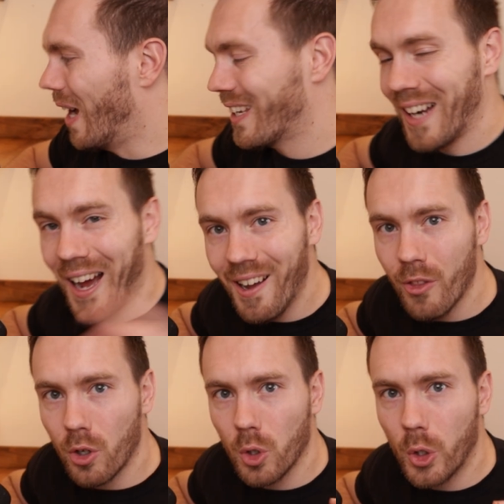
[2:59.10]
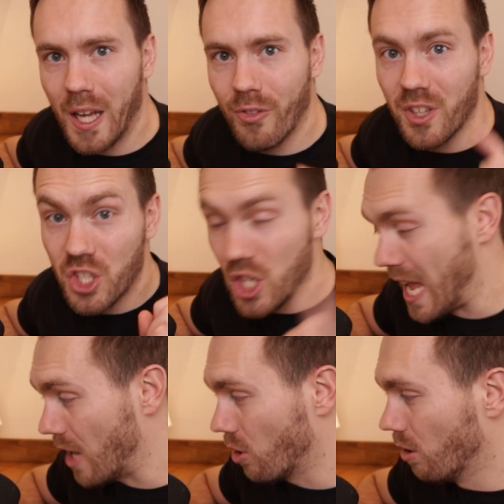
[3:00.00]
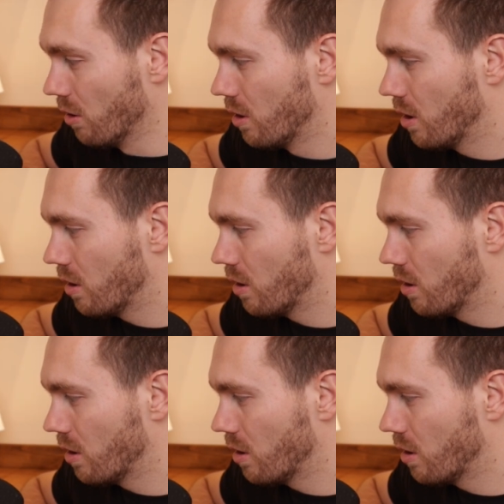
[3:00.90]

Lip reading: I can either look at the channel,